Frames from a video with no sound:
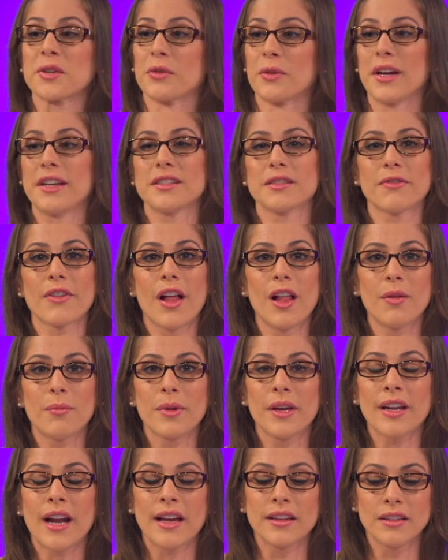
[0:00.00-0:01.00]
a great
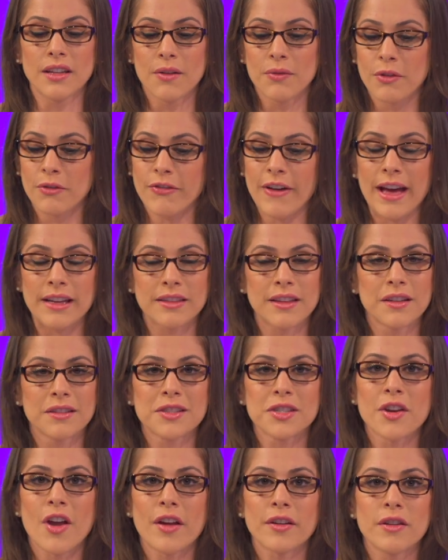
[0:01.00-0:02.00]
development. I love the fact that
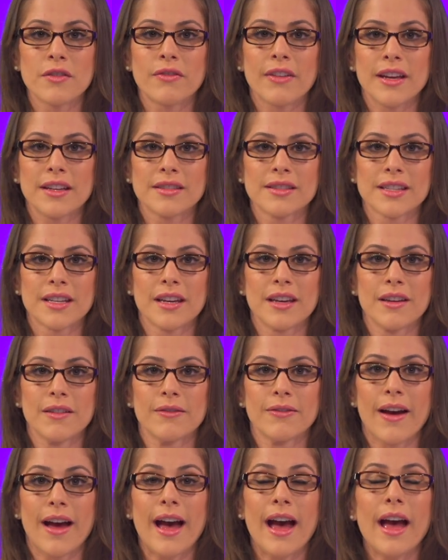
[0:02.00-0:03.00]
it's non-invasive.